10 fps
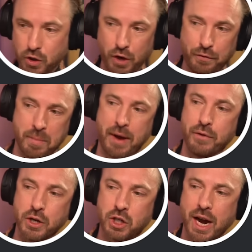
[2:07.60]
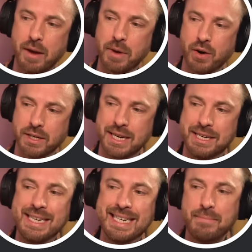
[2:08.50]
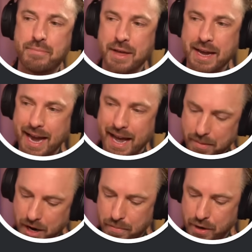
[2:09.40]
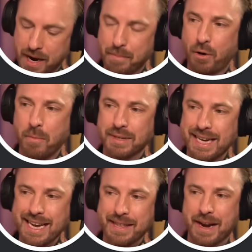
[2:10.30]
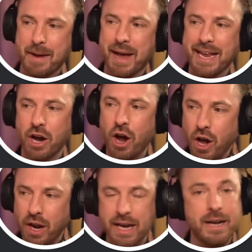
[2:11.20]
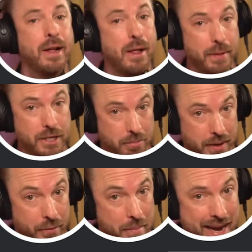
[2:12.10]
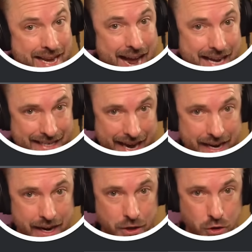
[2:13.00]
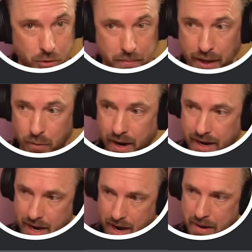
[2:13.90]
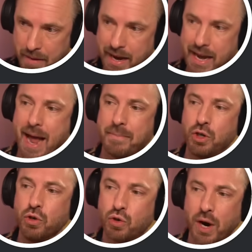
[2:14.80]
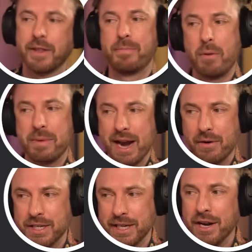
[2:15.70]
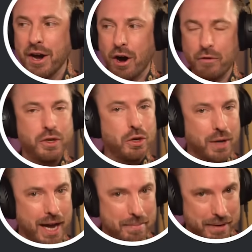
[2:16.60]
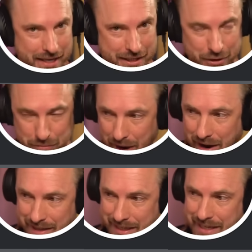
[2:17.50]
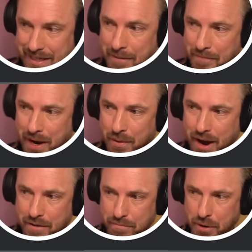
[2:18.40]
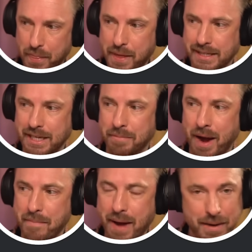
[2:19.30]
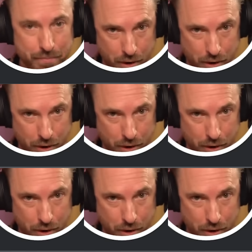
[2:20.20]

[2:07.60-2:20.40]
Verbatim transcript: So for my first chat, I'm going to ask it to deep think and I'm going to put in a prompt here that I made earlier. This will be for my next AI tool, by the way. I'm going to make an app to track the popularity of UK political parties. Now, I've put this as my main